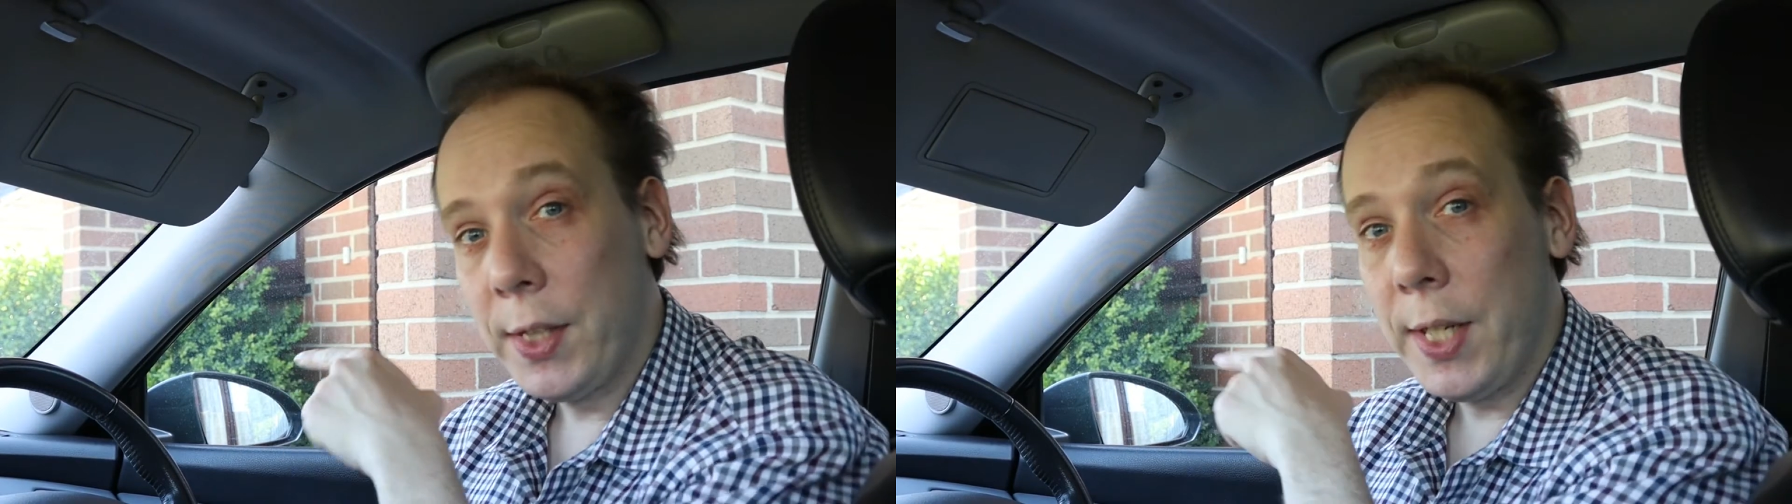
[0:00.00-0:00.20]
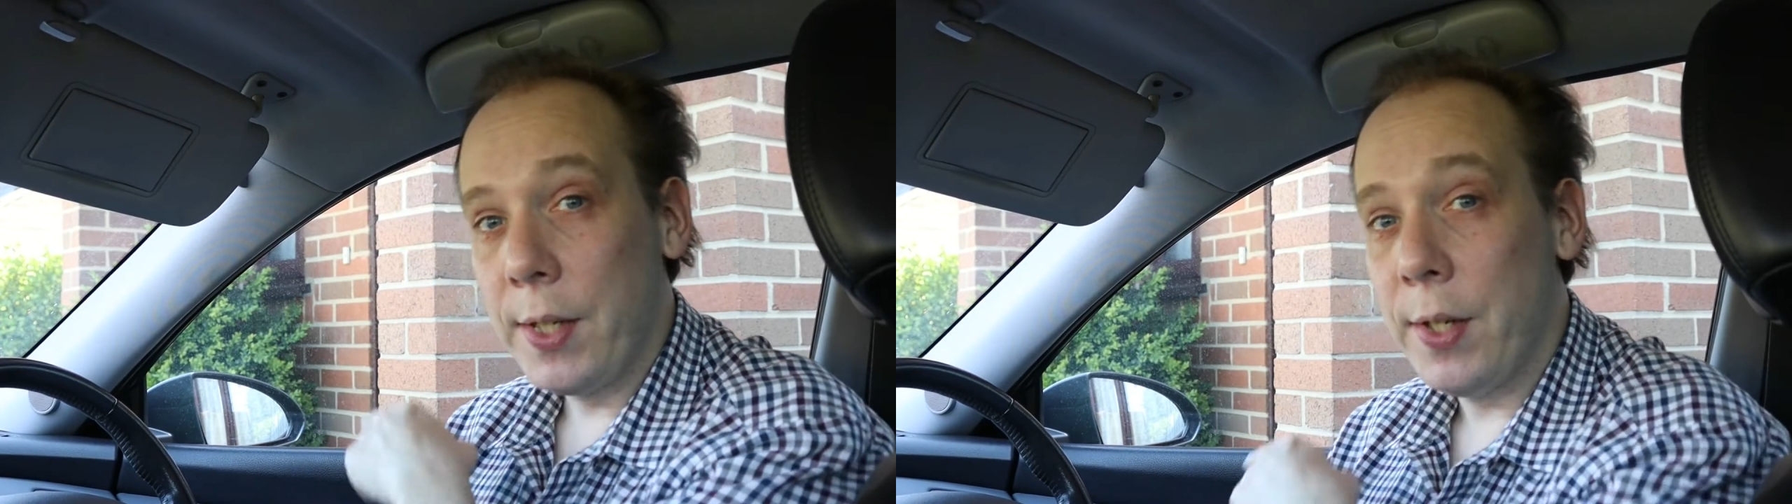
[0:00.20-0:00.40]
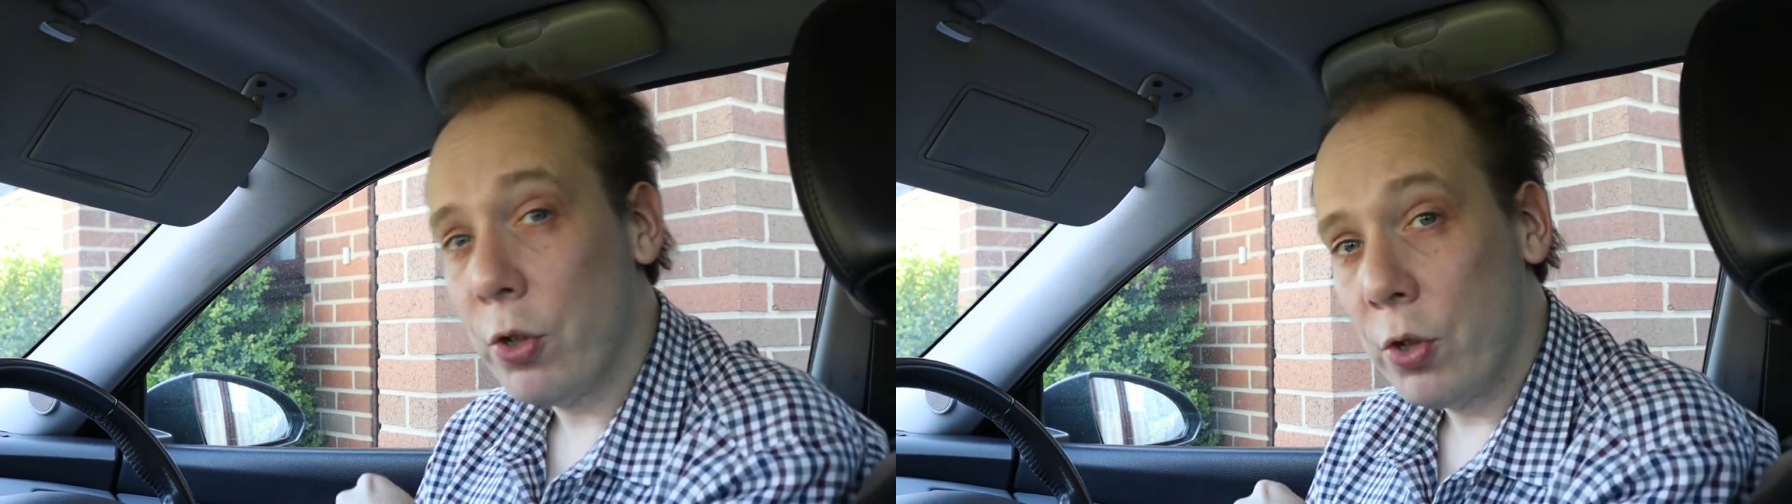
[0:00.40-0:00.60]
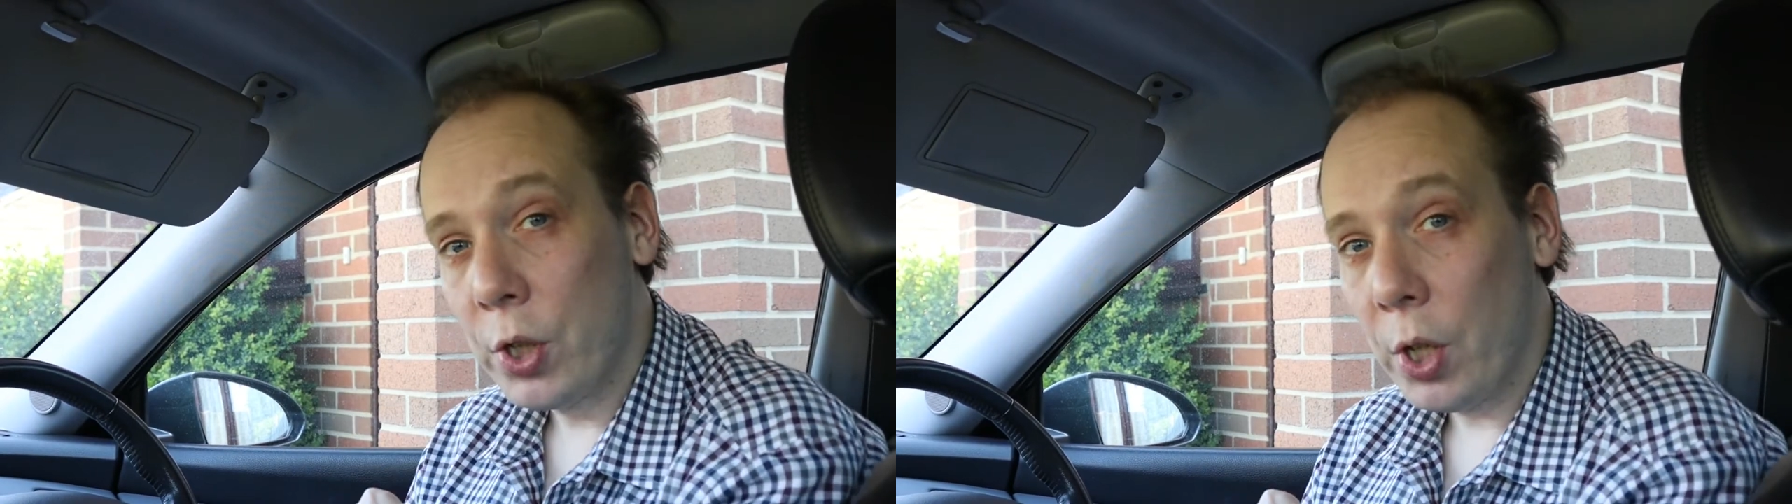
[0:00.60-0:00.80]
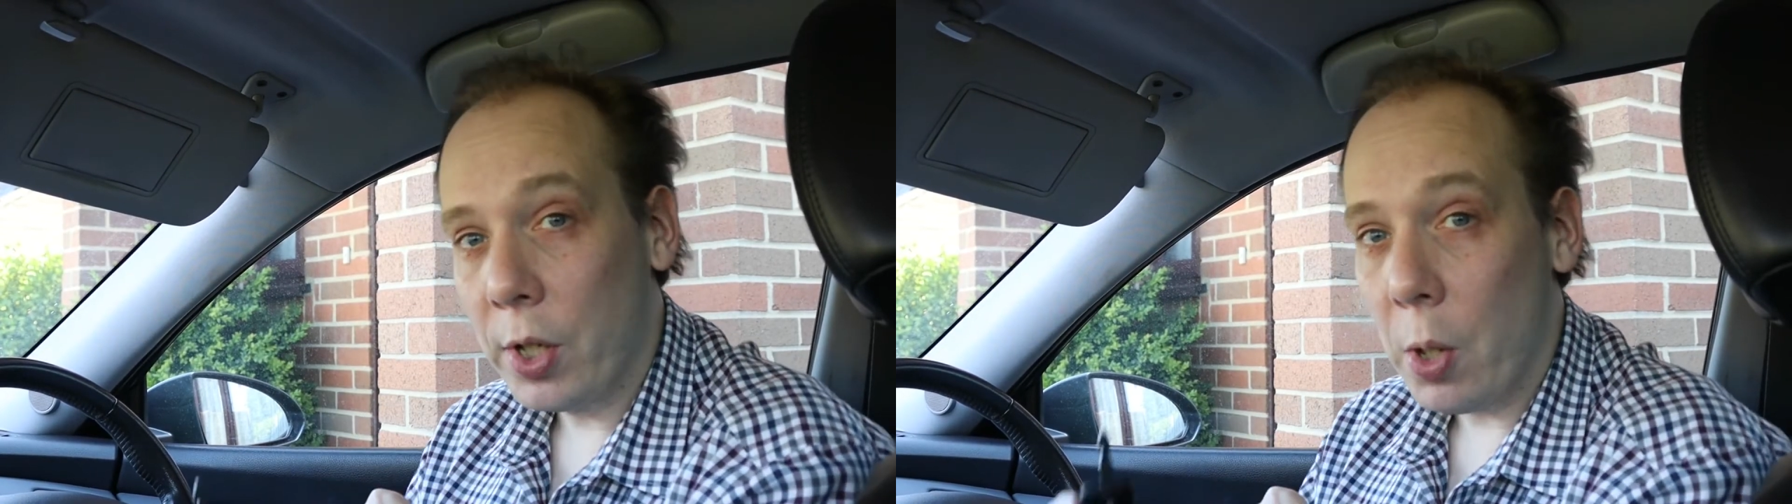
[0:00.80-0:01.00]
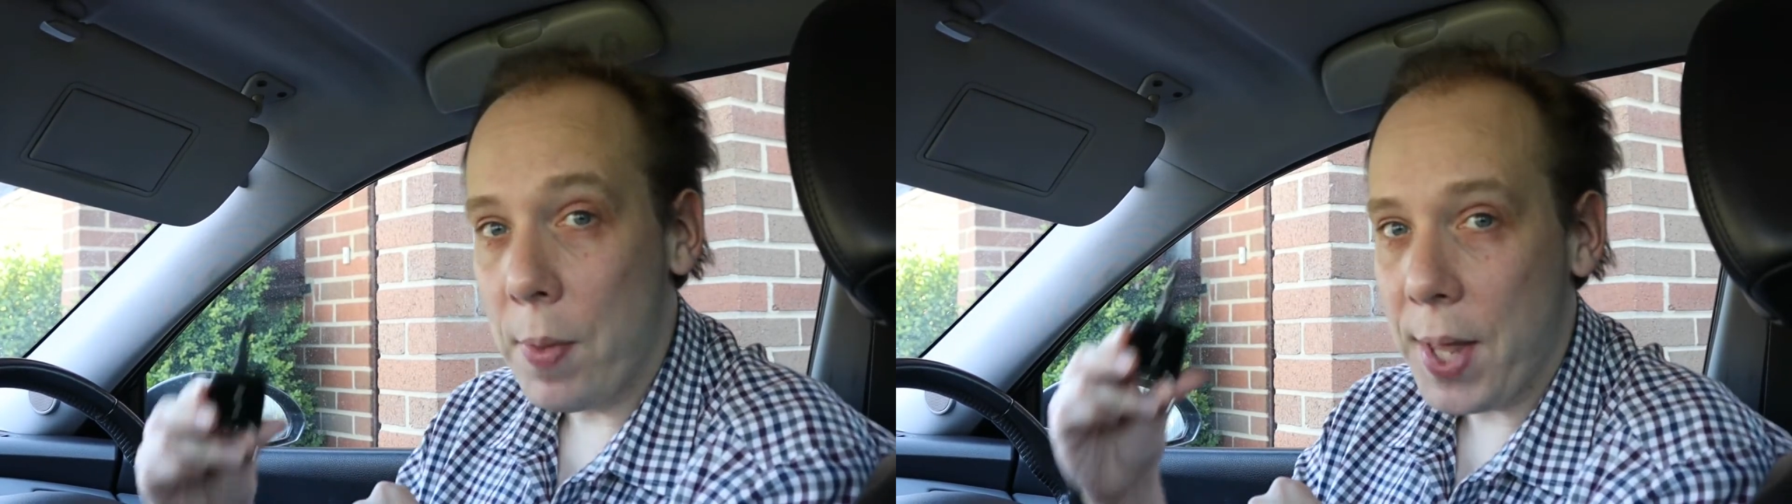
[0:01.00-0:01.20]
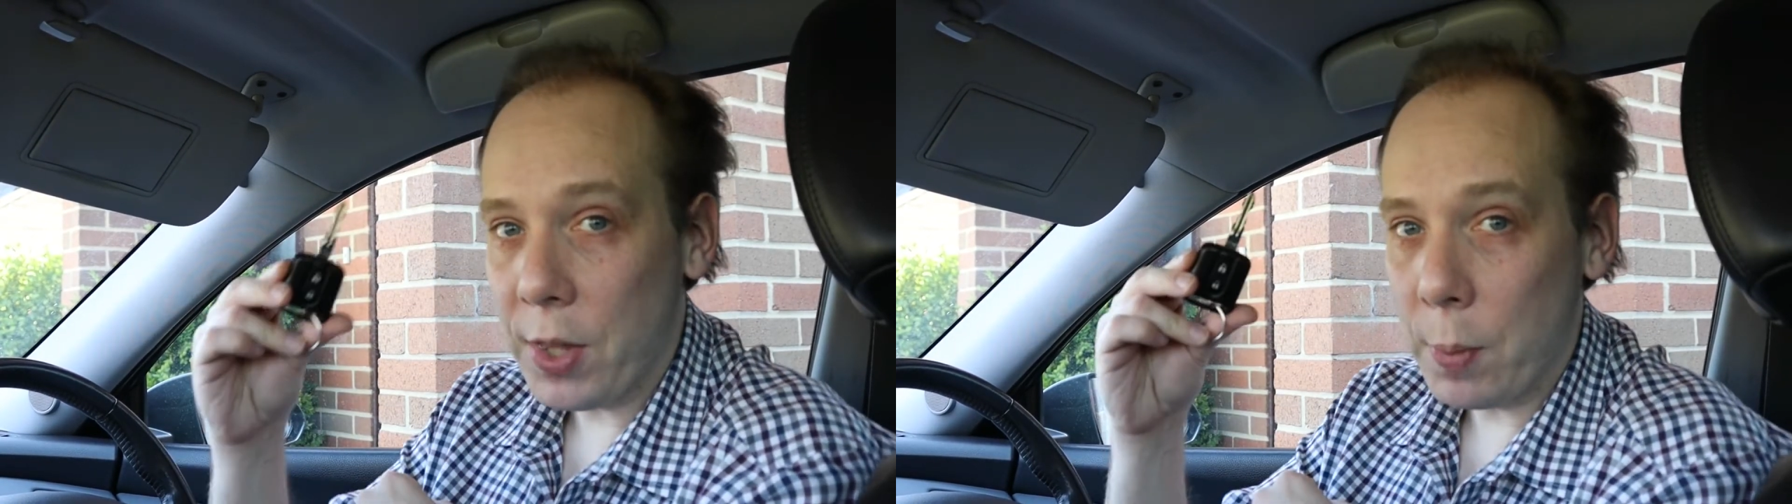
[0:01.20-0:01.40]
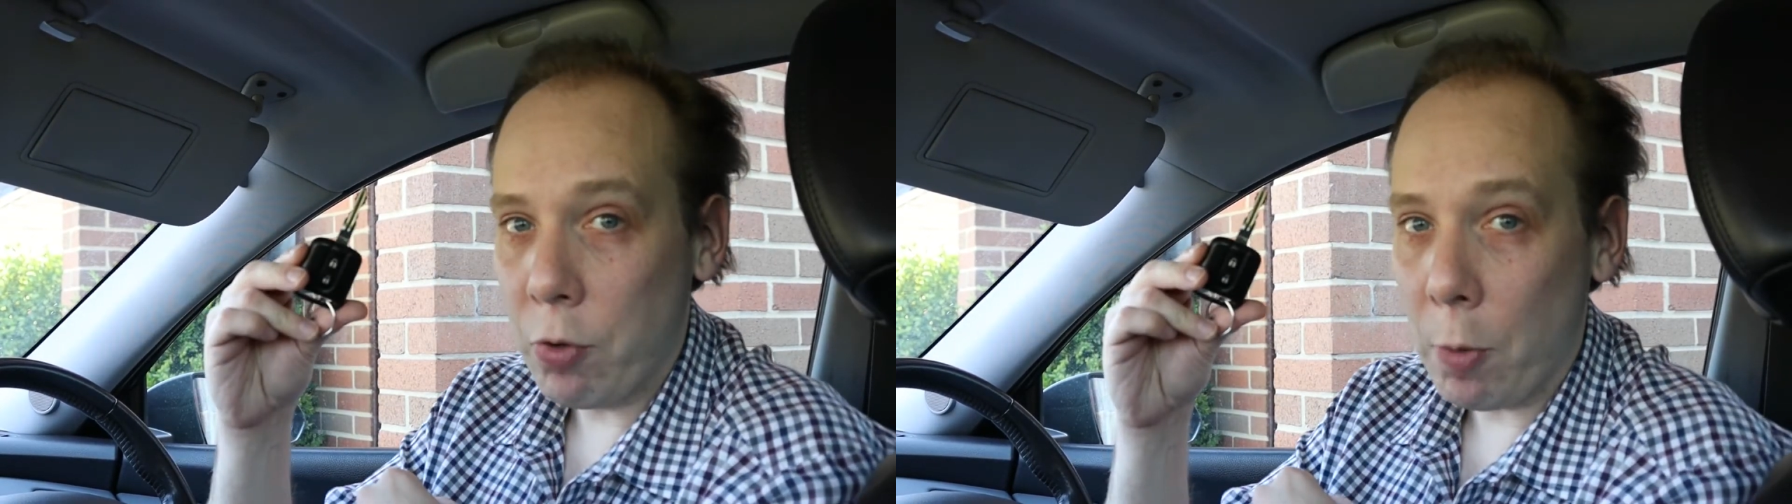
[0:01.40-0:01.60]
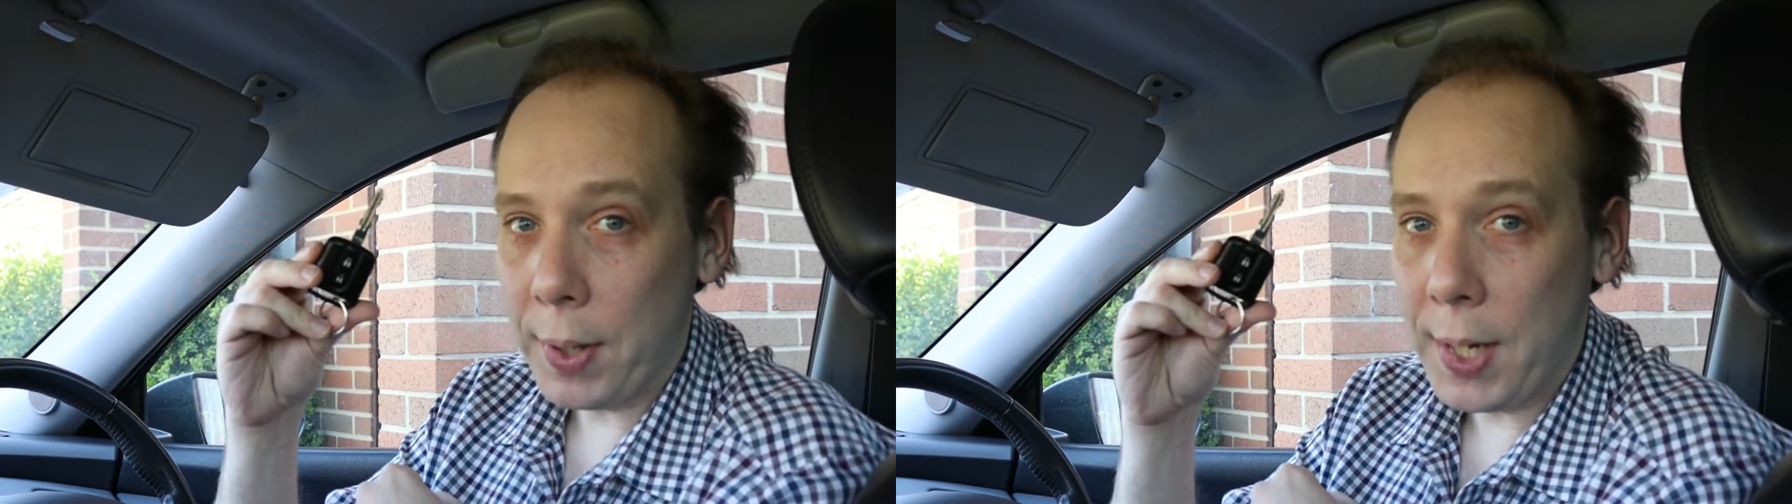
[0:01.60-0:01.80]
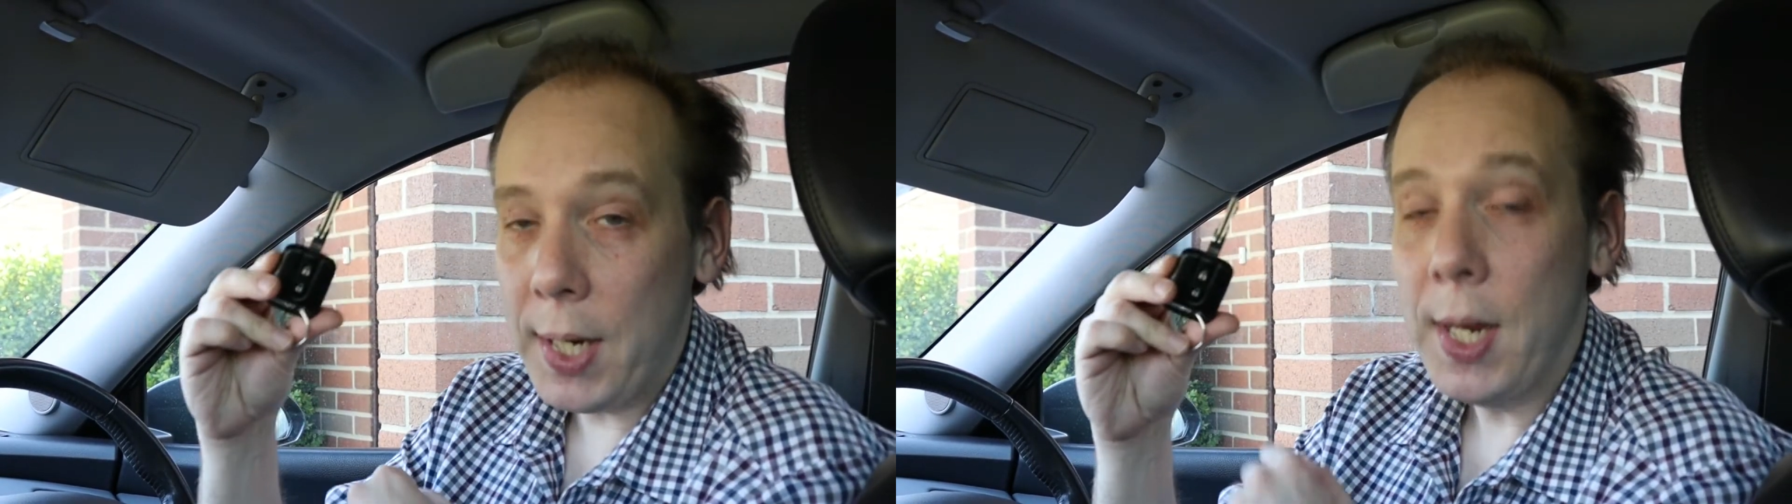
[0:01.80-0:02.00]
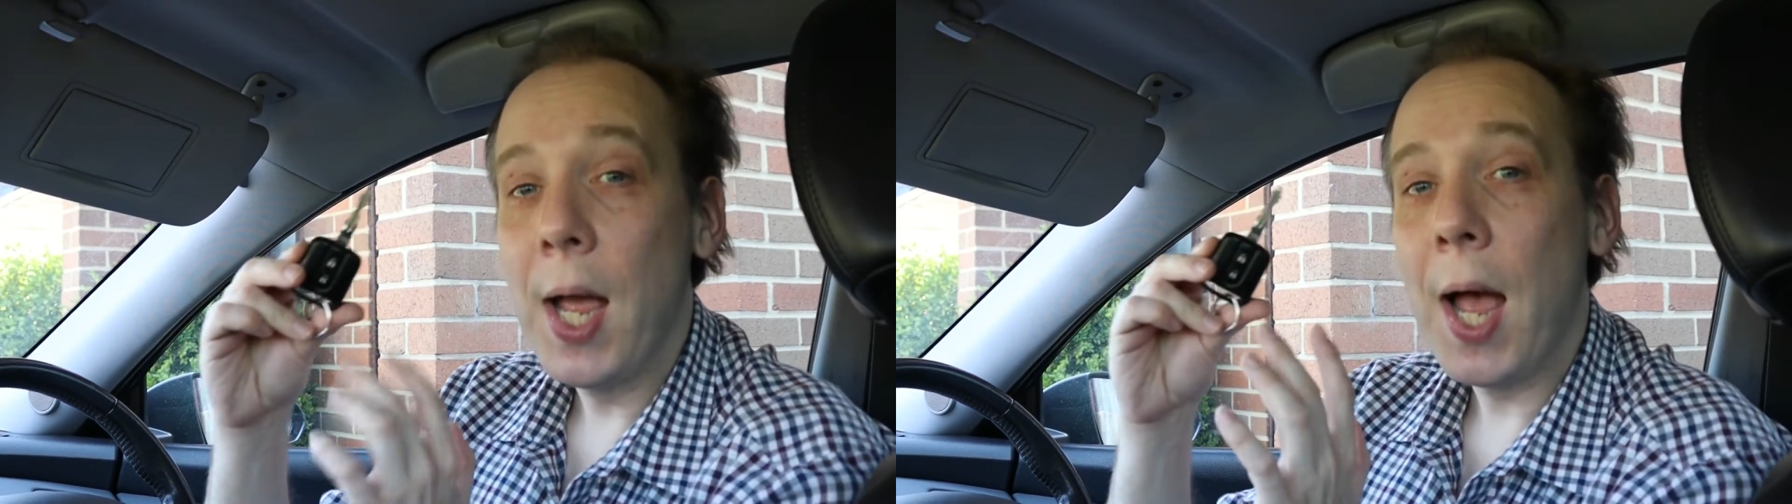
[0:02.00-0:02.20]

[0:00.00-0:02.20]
the ignition circuit without the proper key